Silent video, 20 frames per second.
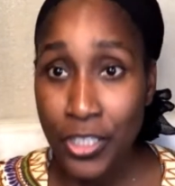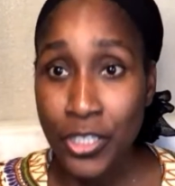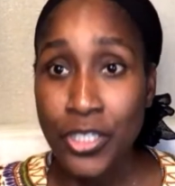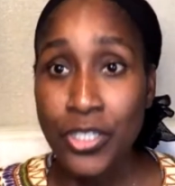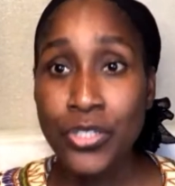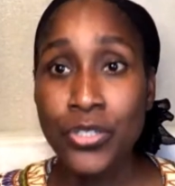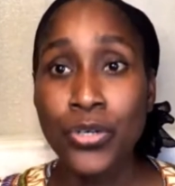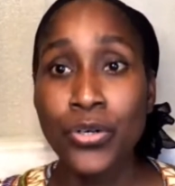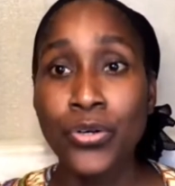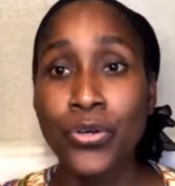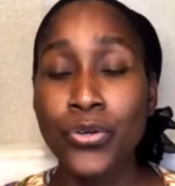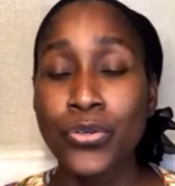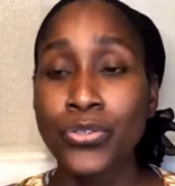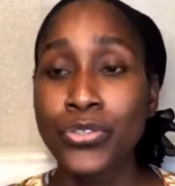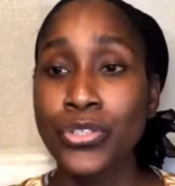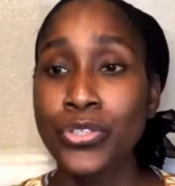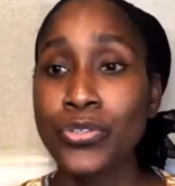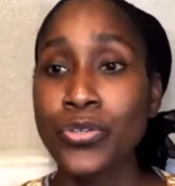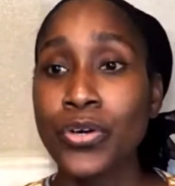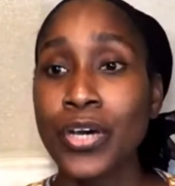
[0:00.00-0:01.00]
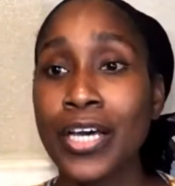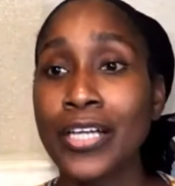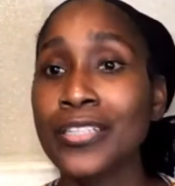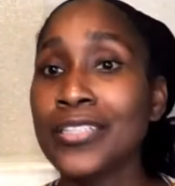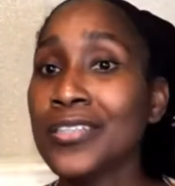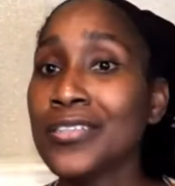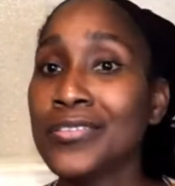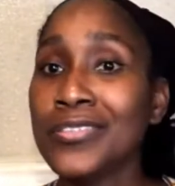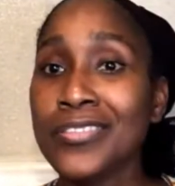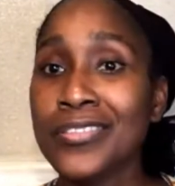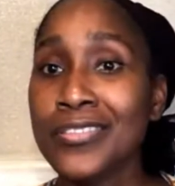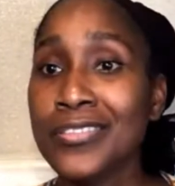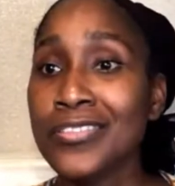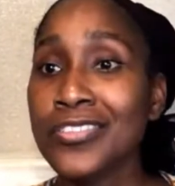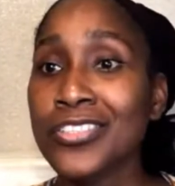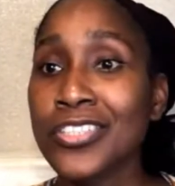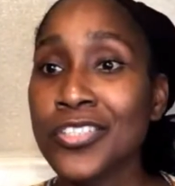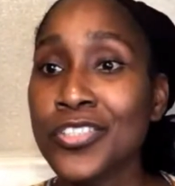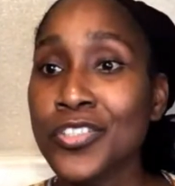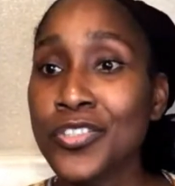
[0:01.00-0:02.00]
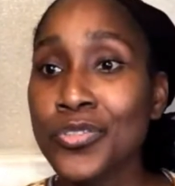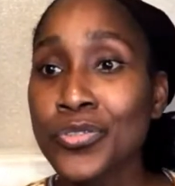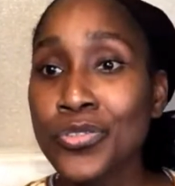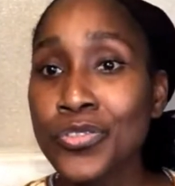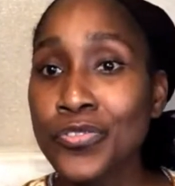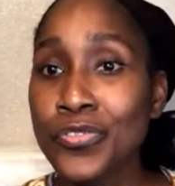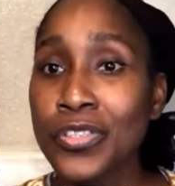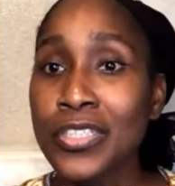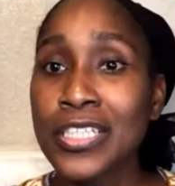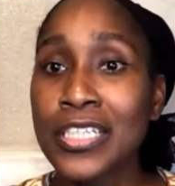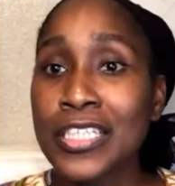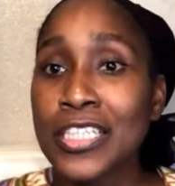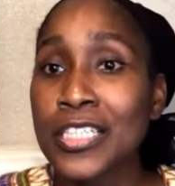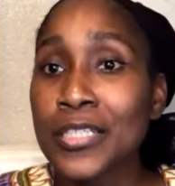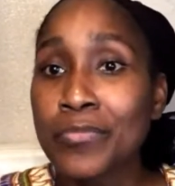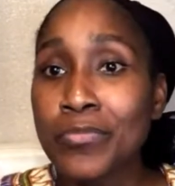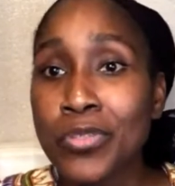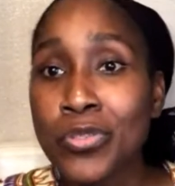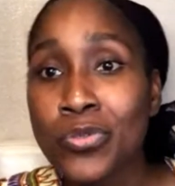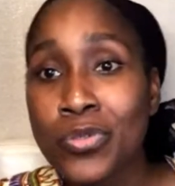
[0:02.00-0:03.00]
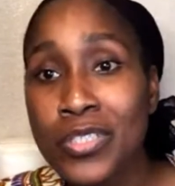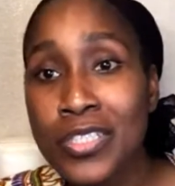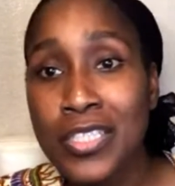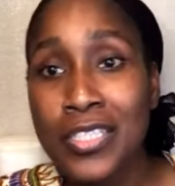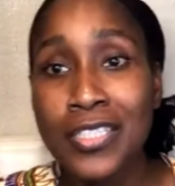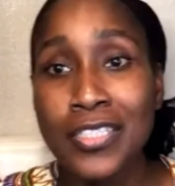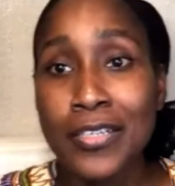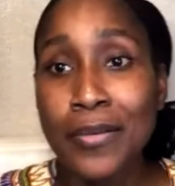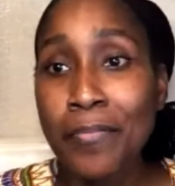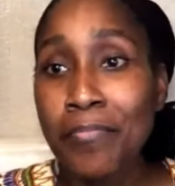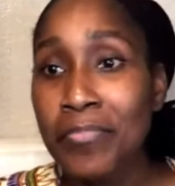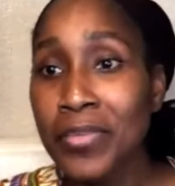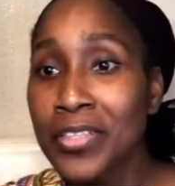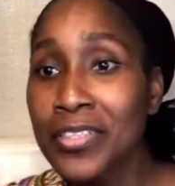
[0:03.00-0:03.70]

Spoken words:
So, elder isn't just used for the immune system